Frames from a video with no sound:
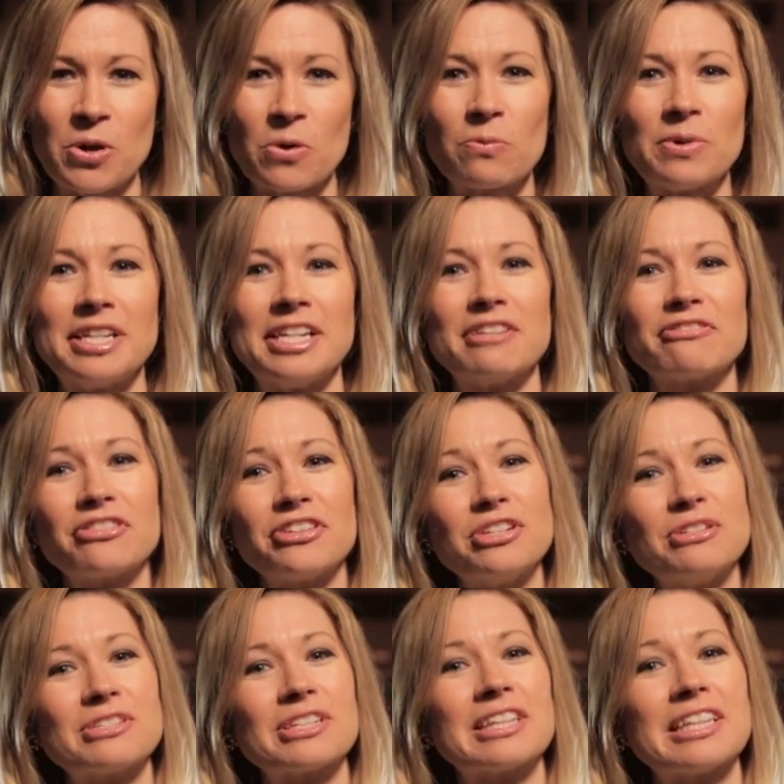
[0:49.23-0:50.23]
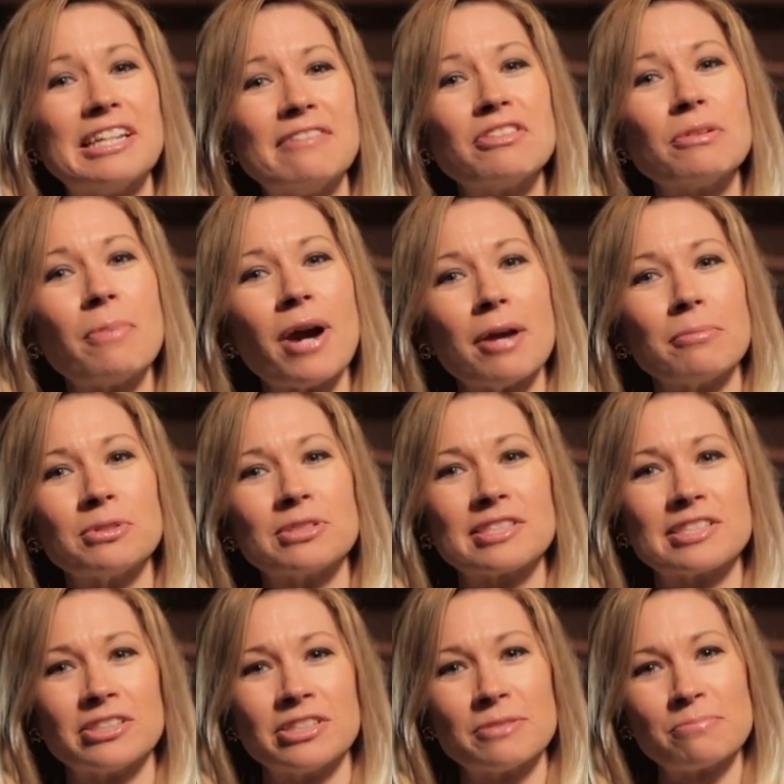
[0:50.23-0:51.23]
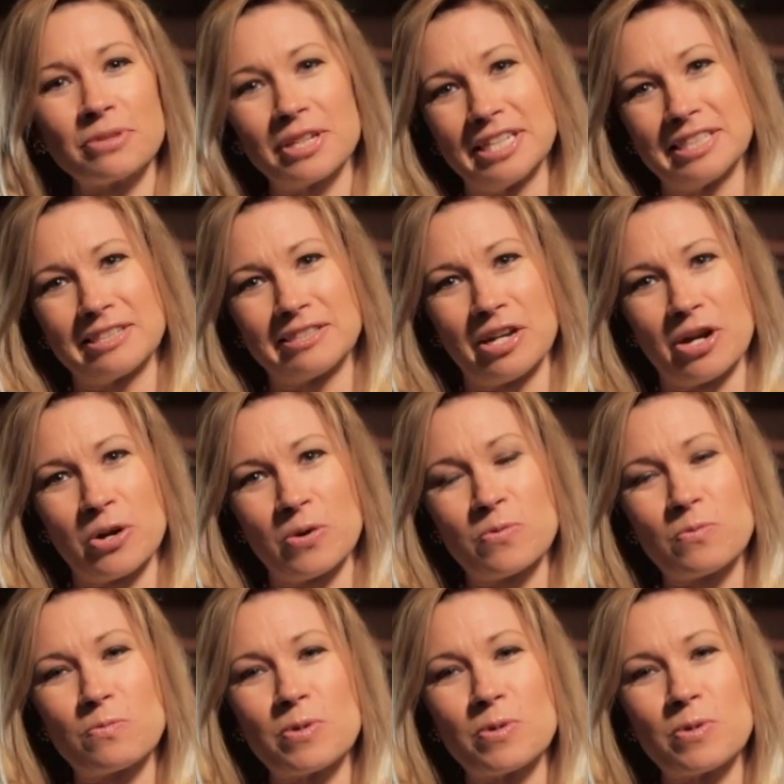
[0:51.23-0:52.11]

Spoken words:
We need for you to leave the Bible still in place though.